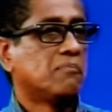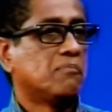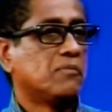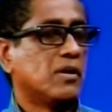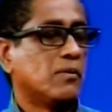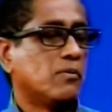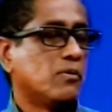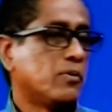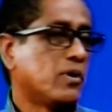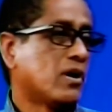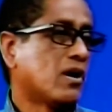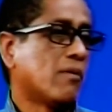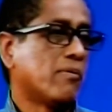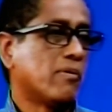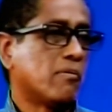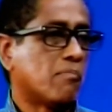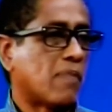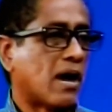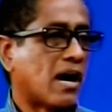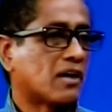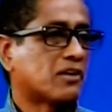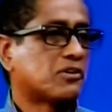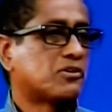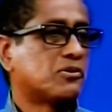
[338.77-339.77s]
maybe we coming
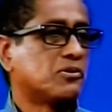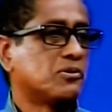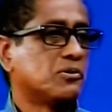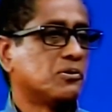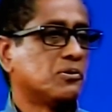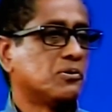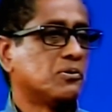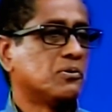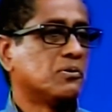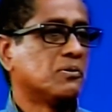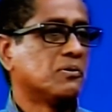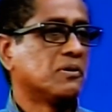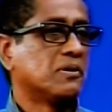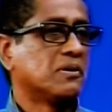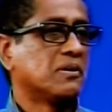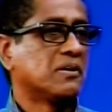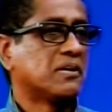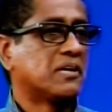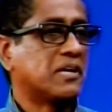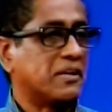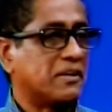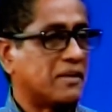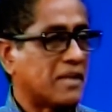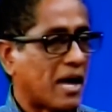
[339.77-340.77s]
back to
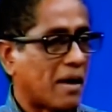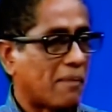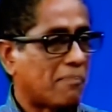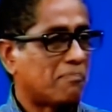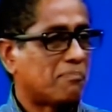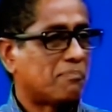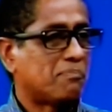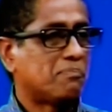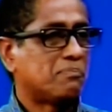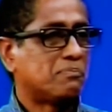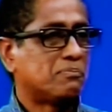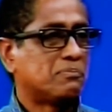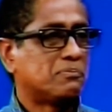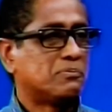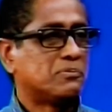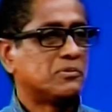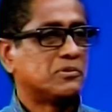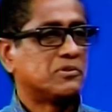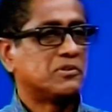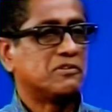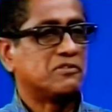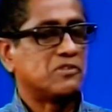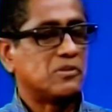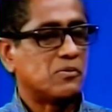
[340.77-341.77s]
kidnap,
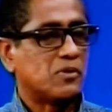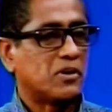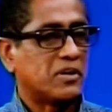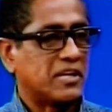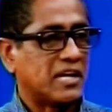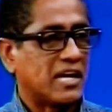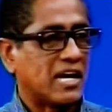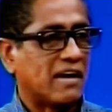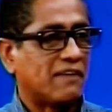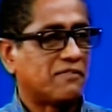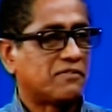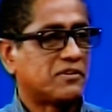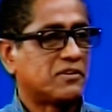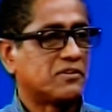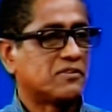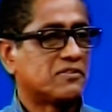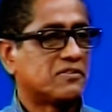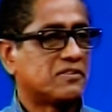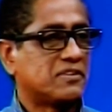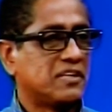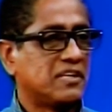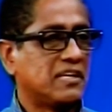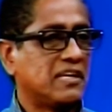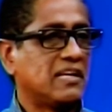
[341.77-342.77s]
to see what they have to
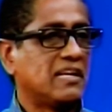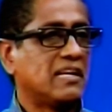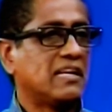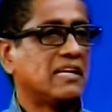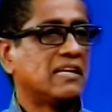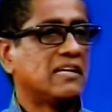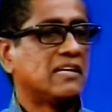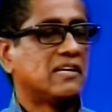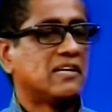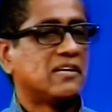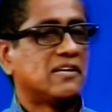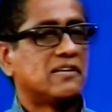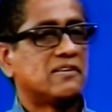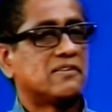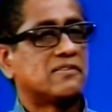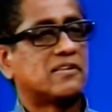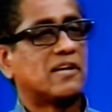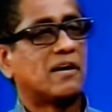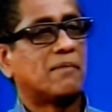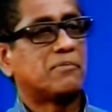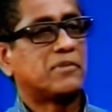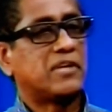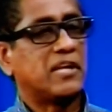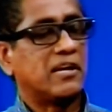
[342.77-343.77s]
steal,
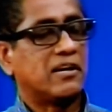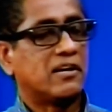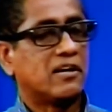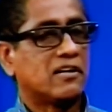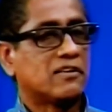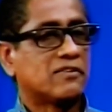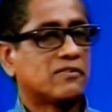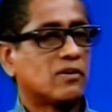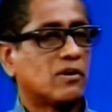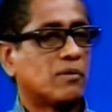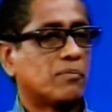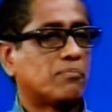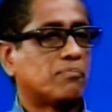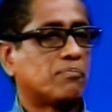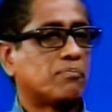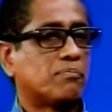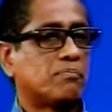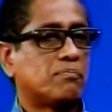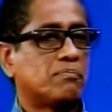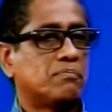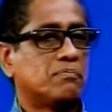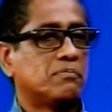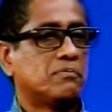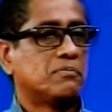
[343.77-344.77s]
some take us up
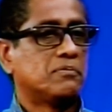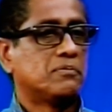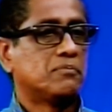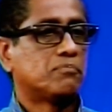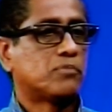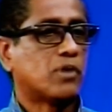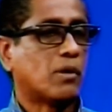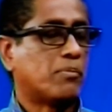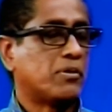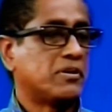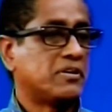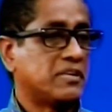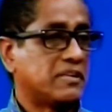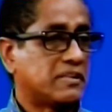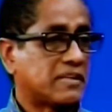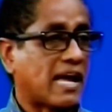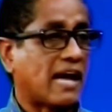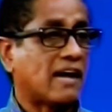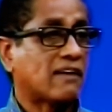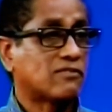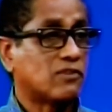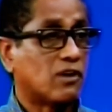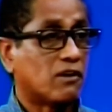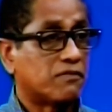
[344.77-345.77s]
property
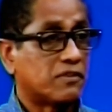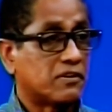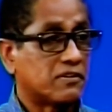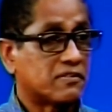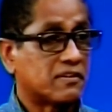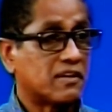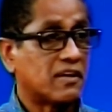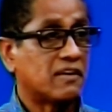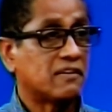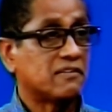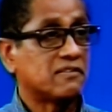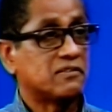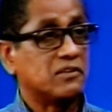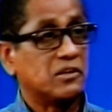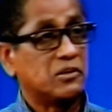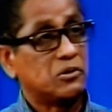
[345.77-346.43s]
tax officers.